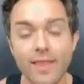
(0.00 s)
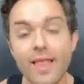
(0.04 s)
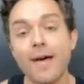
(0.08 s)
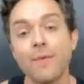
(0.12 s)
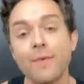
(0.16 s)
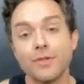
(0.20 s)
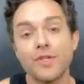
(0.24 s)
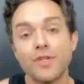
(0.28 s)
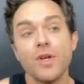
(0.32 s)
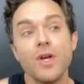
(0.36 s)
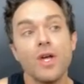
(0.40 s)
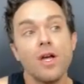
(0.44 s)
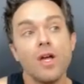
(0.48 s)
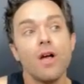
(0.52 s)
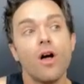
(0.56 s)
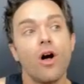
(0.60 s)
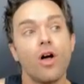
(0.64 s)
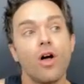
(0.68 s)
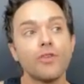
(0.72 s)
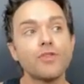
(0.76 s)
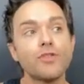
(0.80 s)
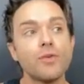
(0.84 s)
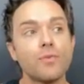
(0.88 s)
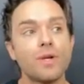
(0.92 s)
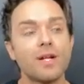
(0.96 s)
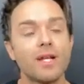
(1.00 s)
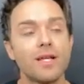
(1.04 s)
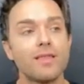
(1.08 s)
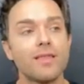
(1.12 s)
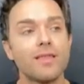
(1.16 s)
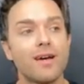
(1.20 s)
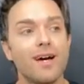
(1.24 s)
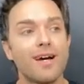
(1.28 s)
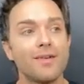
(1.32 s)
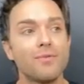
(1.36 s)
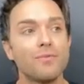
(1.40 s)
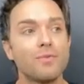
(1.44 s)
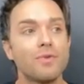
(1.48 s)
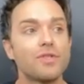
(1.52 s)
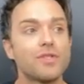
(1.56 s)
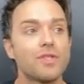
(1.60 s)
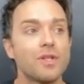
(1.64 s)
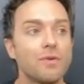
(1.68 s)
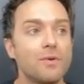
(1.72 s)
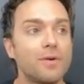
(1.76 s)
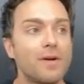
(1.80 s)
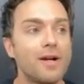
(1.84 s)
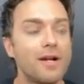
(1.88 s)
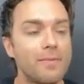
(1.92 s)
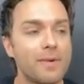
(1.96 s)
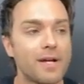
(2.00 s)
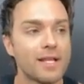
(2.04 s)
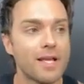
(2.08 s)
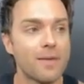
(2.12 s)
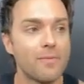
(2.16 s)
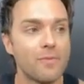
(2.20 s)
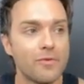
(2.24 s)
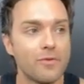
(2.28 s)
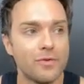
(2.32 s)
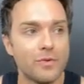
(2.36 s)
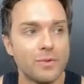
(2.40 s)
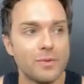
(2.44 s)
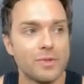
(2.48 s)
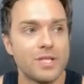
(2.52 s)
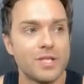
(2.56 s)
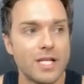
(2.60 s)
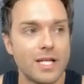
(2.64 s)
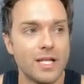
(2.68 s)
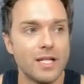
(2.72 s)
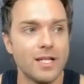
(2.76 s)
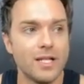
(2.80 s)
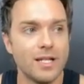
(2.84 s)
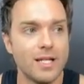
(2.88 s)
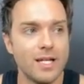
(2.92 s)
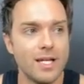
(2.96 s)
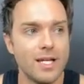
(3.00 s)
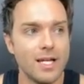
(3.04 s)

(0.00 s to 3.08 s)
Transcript: and that was also what I thought was so great about that movie, was that